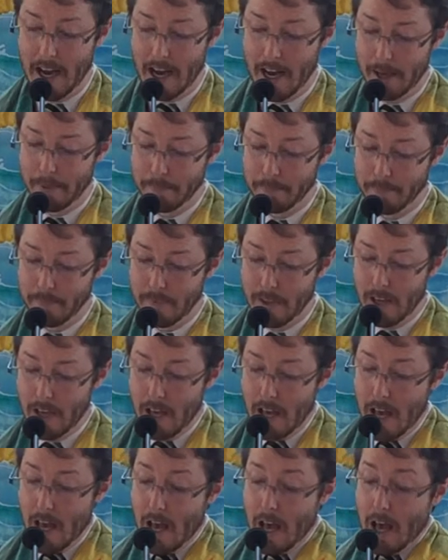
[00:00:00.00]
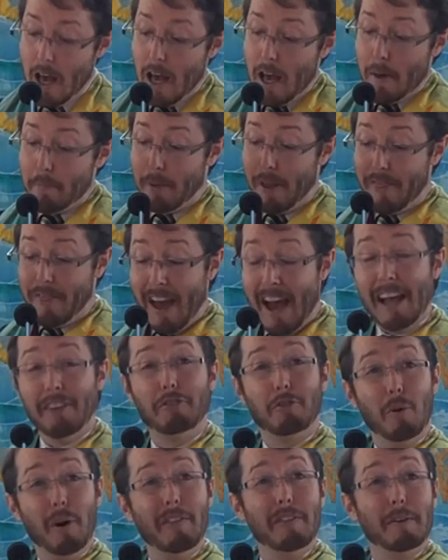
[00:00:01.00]
time. But
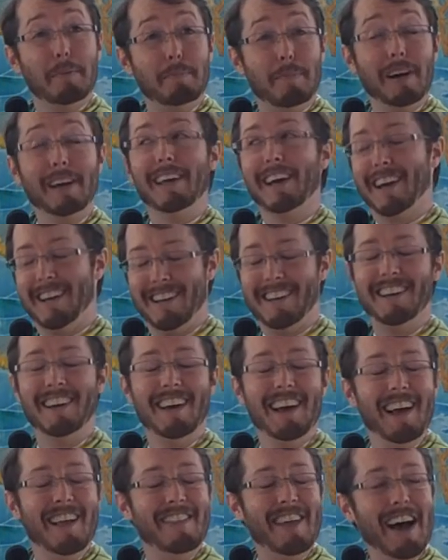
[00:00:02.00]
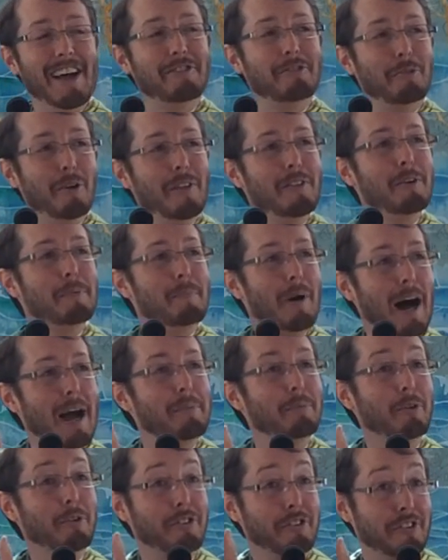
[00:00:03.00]
that's what the yeah, that's what the
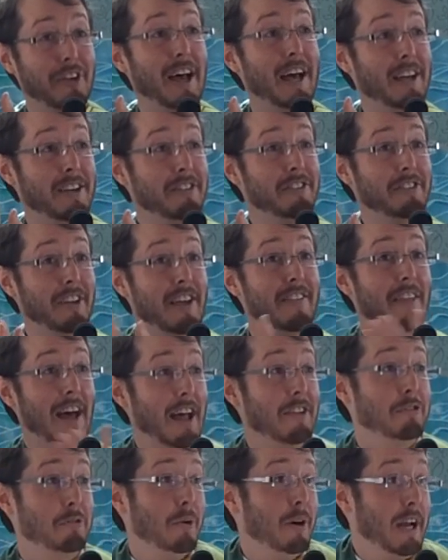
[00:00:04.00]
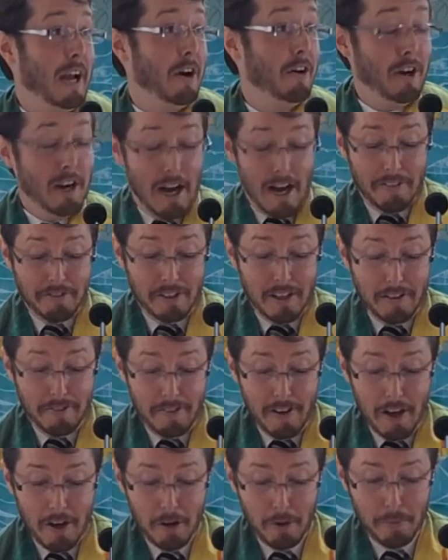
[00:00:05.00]
Bible says, and that's what Aronofsky
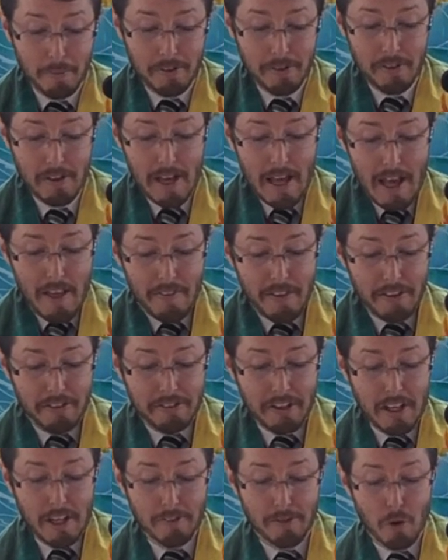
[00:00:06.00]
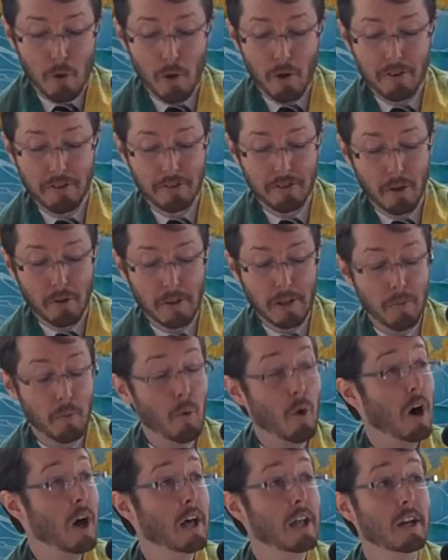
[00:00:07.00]
filmed. This scene, of course, is only
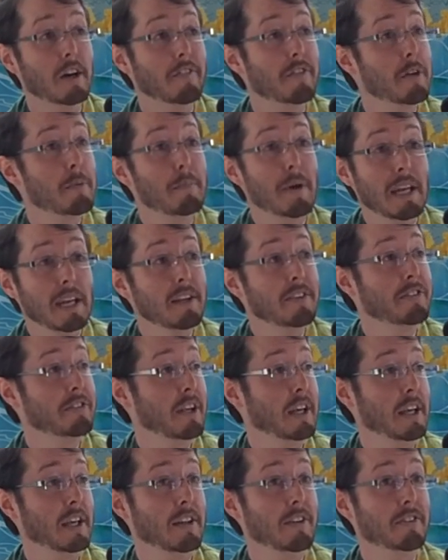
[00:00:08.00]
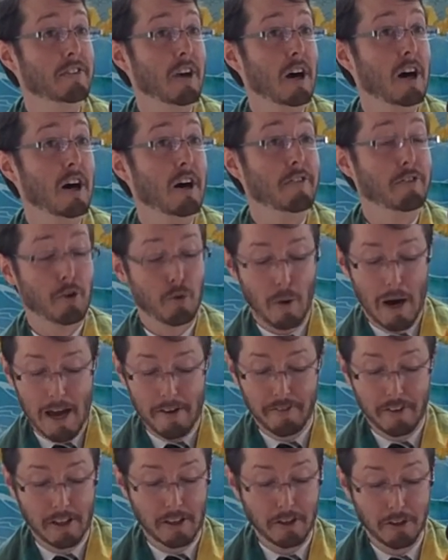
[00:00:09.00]
one of the many scenes of
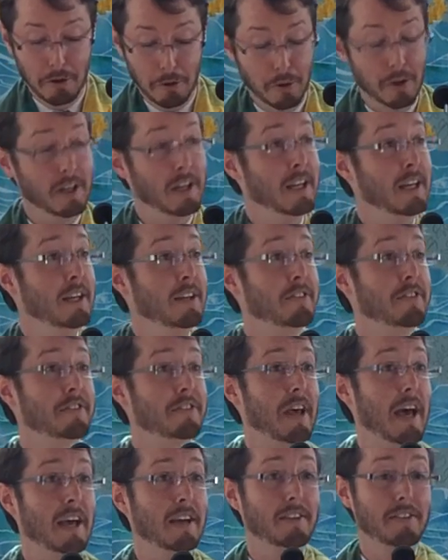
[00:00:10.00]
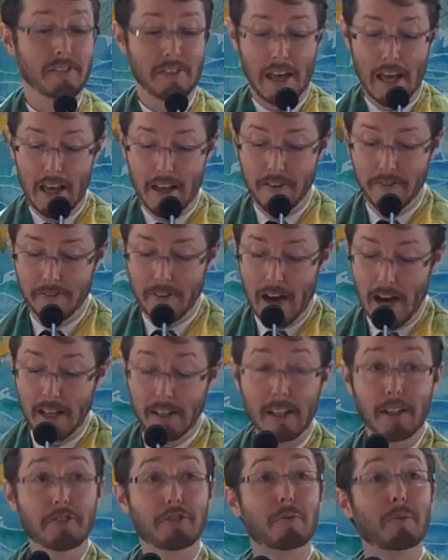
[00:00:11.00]
graphic nudity, sex, and
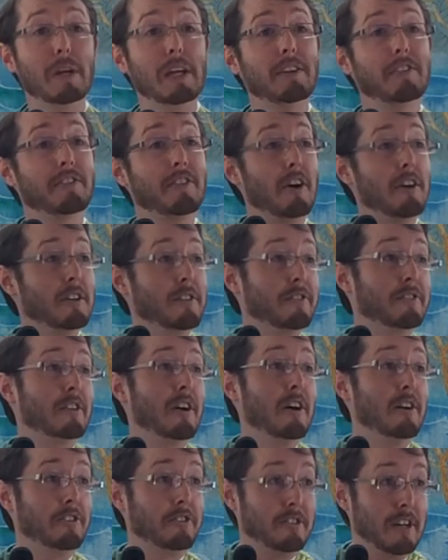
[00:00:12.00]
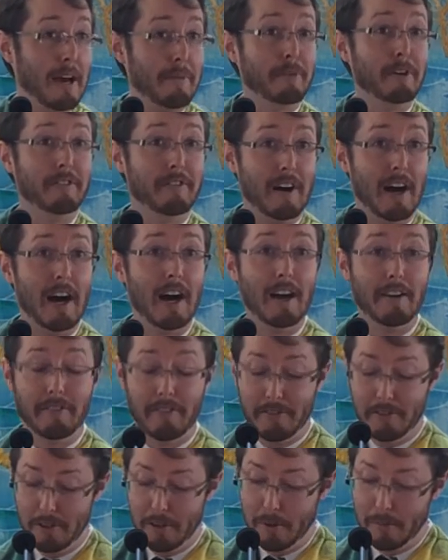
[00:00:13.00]
violence. Read Song of Songs, chapter 5,
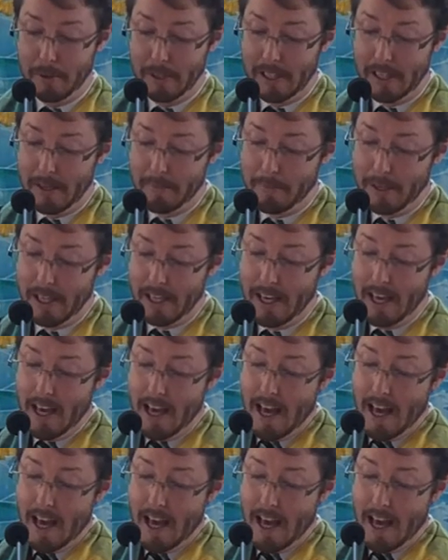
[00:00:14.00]
if you don't believe me,